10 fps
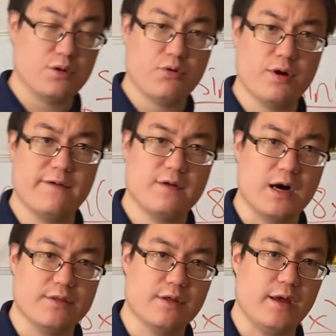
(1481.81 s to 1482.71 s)
you would have
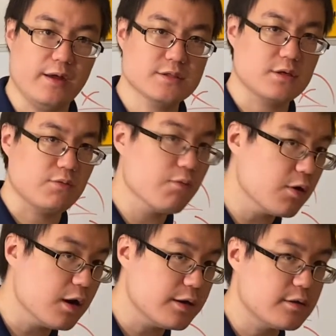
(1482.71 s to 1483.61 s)
gotten the answer
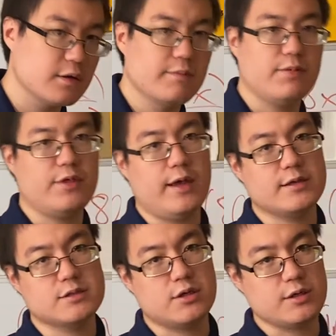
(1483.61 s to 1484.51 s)
1, but the
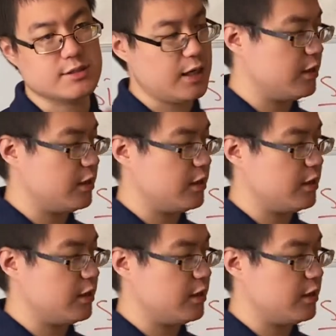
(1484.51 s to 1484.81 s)
answer is